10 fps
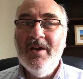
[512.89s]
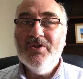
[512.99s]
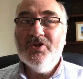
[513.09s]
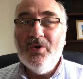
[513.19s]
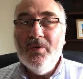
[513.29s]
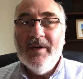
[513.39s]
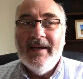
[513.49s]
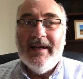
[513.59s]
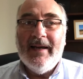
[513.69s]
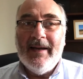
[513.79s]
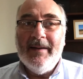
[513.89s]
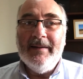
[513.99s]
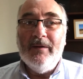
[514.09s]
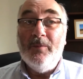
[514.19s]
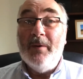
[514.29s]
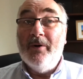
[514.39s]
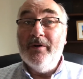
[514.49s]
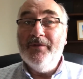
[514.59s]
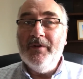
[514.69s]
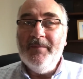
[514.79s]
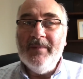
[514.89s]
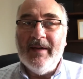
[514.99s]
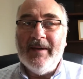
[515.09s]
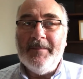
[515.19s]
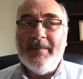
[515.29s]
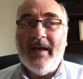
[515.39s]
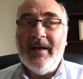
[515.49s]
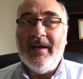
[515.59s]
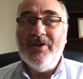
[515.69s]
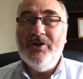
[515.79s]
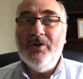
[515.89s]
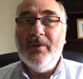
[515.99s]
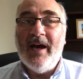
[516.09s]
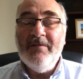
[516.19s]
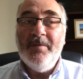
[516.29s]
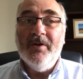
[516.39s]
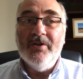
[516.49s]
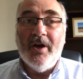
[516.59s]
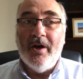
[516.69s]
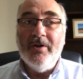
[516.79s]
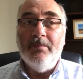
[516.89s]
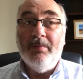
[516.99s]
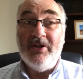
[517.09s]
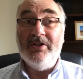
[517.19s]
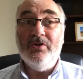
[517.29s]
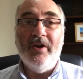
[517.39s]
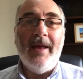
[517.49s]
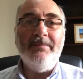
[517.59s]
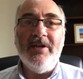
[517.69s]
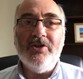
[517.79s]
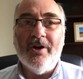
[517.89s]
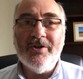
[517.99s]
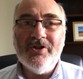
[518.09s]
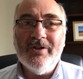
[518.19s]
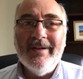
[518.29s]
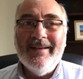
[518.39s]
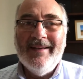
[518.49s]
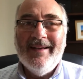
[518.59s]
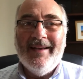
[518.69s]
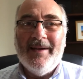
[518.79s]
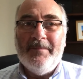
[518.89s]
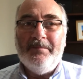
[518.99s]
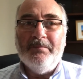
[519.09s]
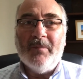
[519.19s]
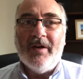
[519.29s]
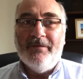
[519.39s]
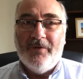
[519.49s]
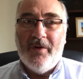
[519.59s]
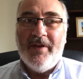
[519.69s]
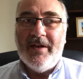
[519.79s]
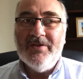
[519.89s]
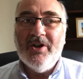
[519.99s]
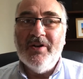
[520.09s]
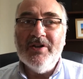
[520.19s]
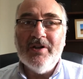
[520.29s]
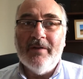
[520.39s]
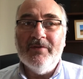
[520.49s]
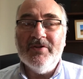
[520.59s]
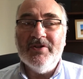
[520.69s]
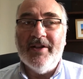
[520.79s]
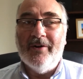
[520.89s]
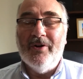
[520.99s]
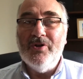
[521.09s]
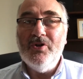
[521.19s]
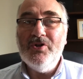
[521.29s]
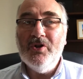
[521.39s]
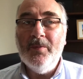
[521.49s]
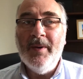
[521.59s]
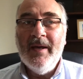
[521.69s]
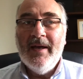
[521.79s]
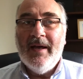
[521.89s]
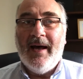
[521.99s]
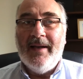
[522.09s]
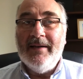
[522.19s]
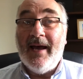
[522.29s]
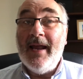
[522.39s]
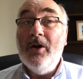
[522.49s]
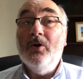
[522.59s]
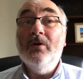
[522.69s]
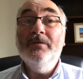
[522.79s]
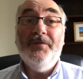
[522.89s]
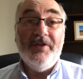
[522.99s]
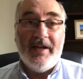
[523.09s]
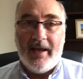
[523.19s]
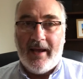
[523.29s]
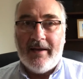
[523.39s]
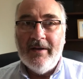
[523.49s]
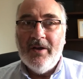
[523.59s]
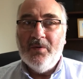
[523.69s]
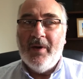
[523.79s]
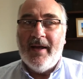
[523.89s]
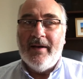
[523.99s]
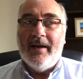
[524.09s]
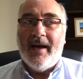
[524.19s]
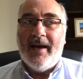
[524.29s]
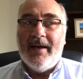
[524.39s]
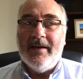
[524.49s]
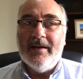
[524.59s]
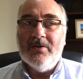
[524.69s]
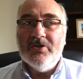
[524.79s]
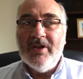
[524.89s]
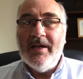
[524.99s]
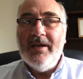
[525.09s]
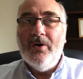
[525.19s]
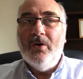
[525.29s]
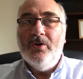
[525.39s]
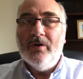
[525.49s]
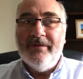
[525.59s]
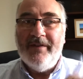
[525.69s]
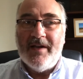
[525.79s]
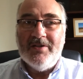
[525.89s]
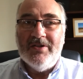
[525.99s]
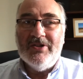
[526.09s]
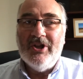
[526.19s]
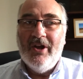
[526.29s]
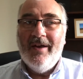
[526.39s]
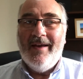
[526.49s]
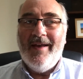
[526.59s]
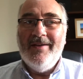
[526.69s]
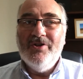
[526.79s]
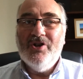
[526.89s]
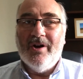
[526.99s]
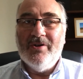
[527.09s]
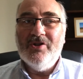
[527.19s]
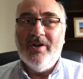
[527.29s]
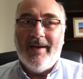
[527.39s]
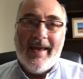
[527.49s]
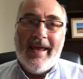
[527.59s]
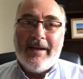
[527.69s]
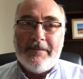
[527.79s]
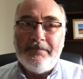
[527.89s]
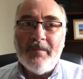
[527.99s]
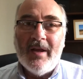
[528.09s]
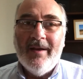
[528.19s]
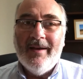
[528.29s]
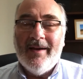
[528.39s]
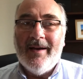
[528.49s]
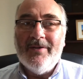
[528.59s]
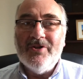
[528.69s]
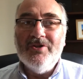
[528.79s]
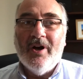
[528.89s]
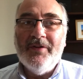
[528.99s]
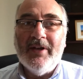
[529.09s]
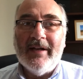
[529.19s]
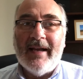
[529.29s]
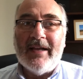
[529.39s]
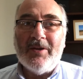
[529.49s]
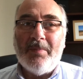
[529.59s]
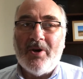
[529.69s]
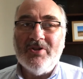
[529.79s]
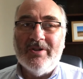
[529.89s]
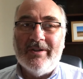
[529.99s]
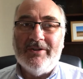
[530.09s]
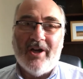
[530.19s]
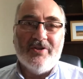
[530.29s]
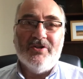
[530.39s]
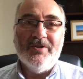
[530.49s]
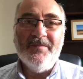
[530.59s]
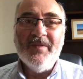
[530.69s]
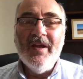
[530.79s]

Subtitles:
So it would be wonderful. As you know, I've been going down and preaching to an empty church for the Sunday services that are on YouTube, and I long for the day when I can see all your faces in church again. There's nothing like the personal touch.